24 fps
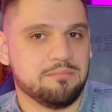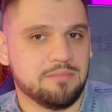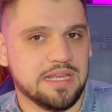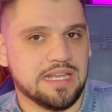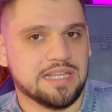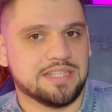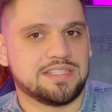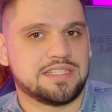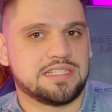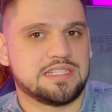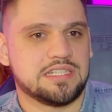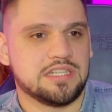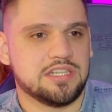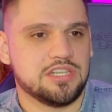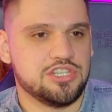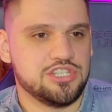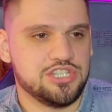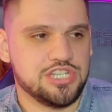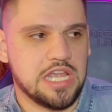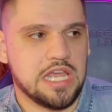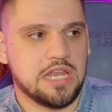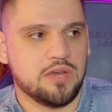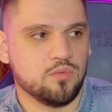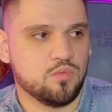missed
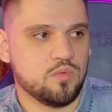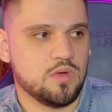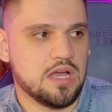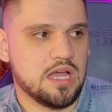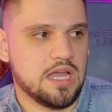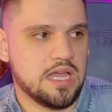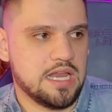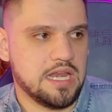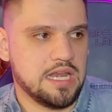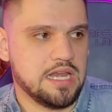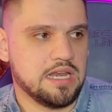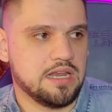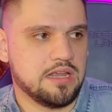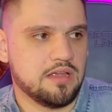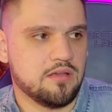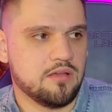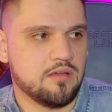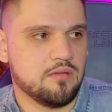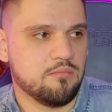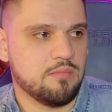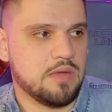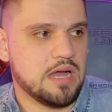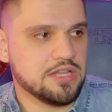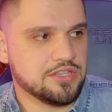Gen 1
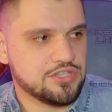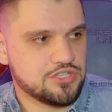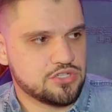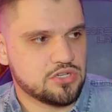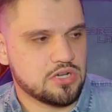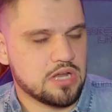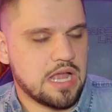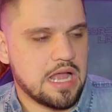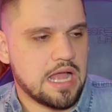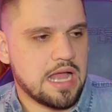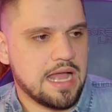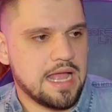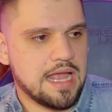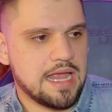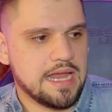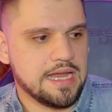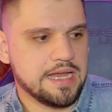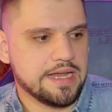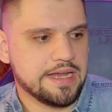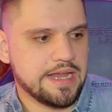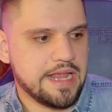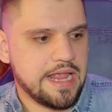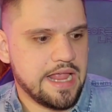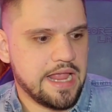Monster
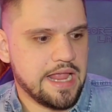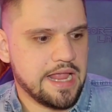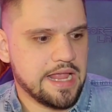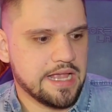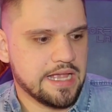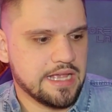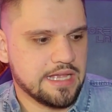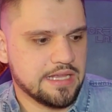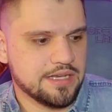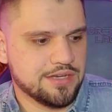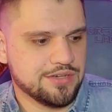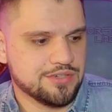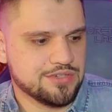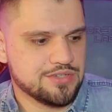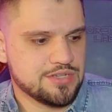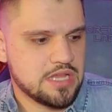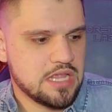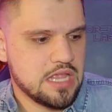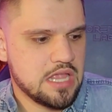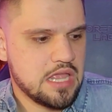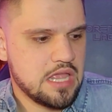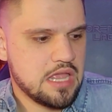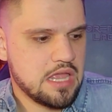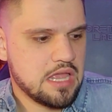High and
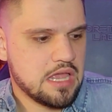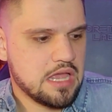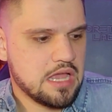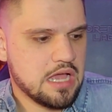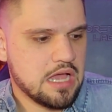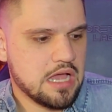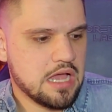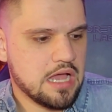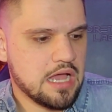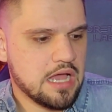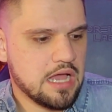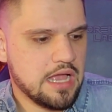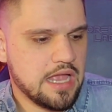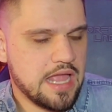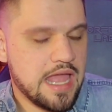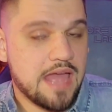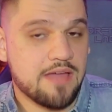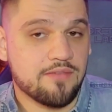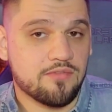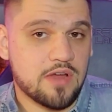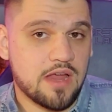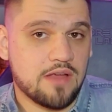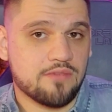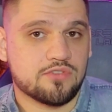
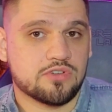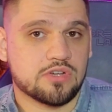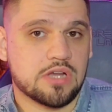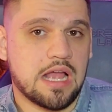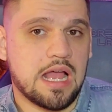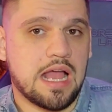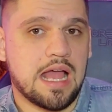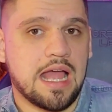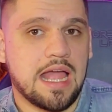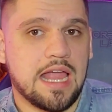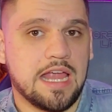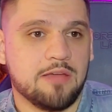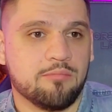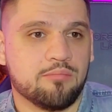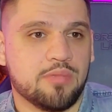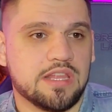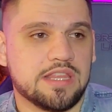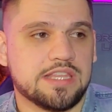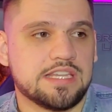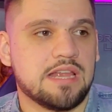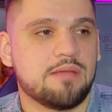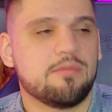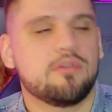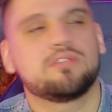Ever After High.
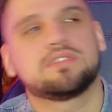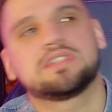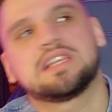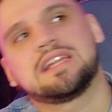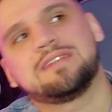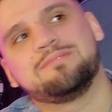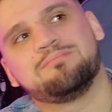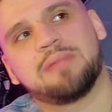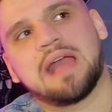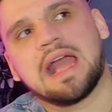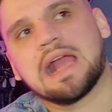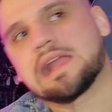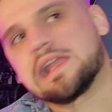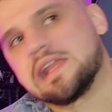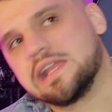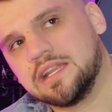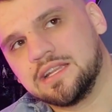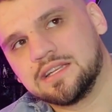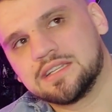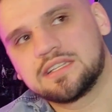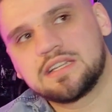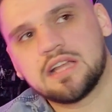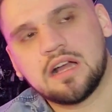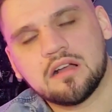By the time I was getting back
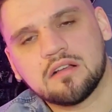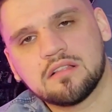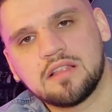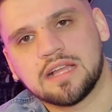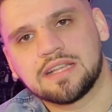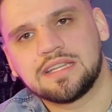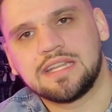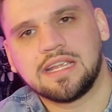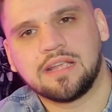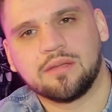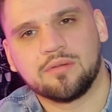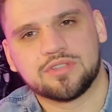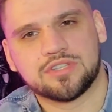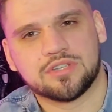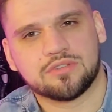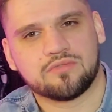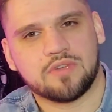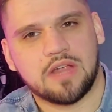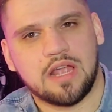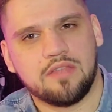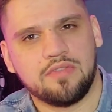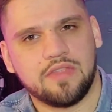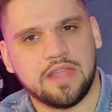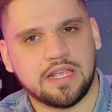into doll collecting, it was
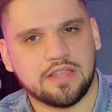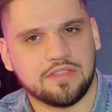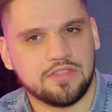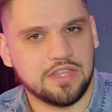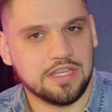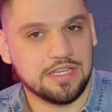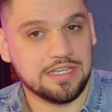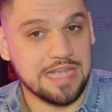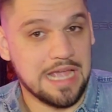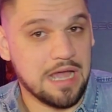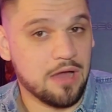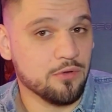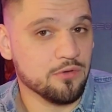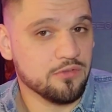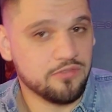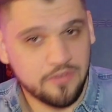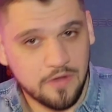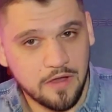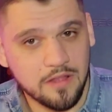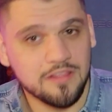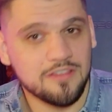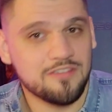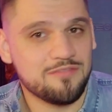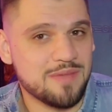around like the
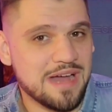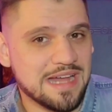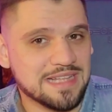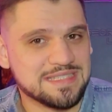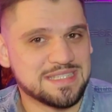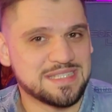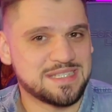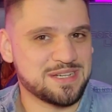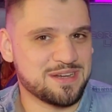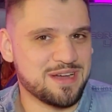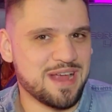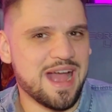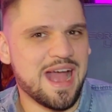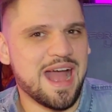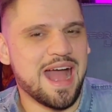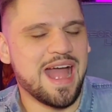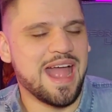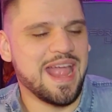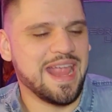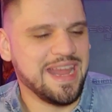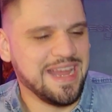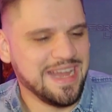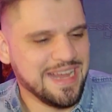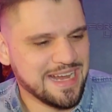downfall of Monster
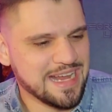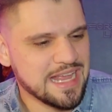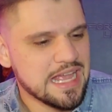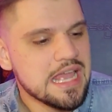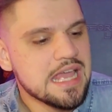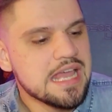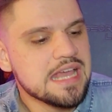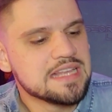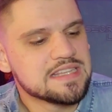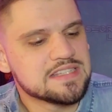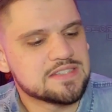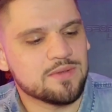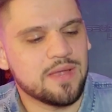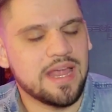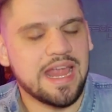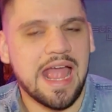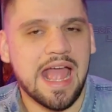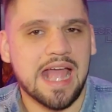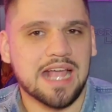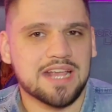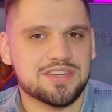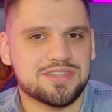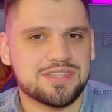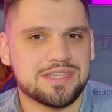High. So I
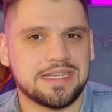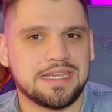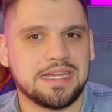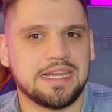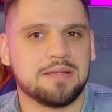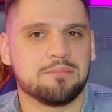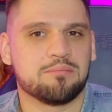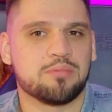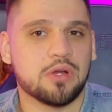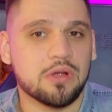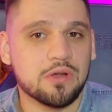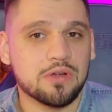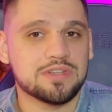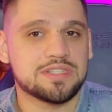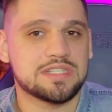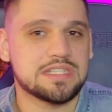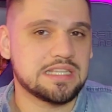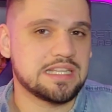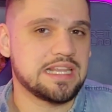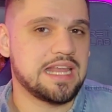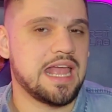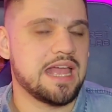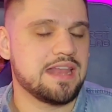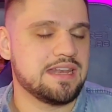actually
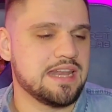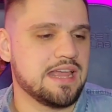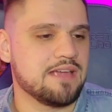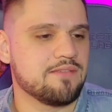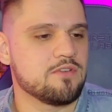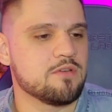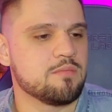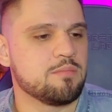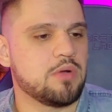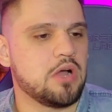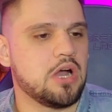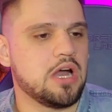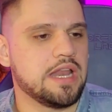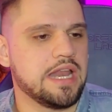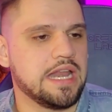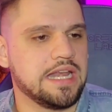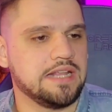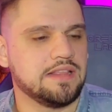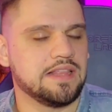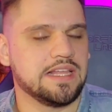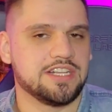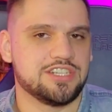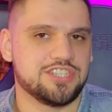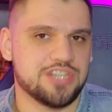personally had never bought
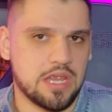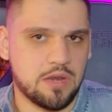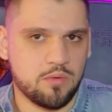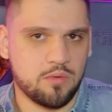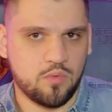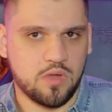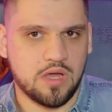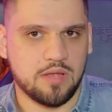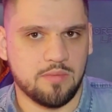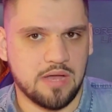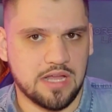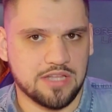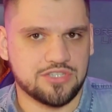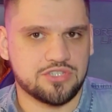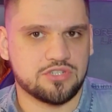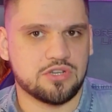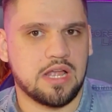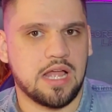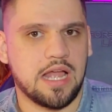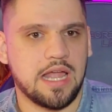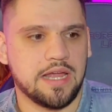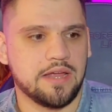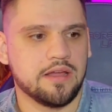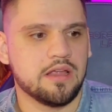any like Gen 1 Monster
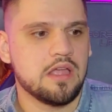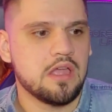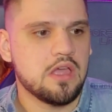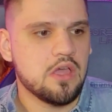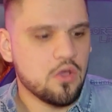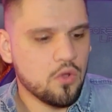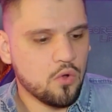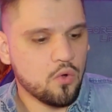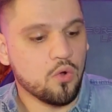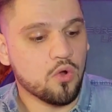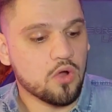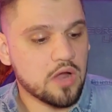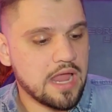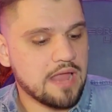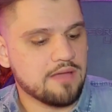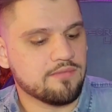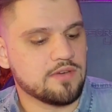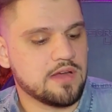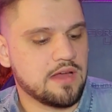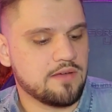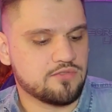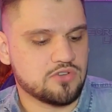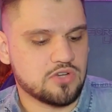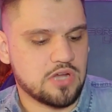High or
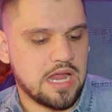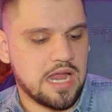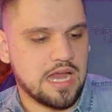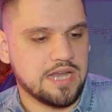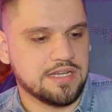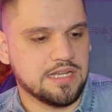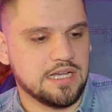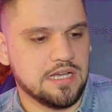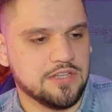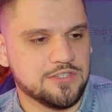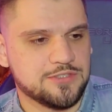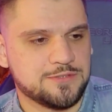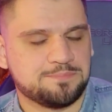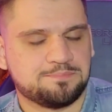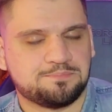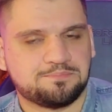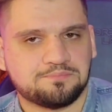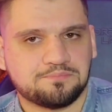Ever After High dolls.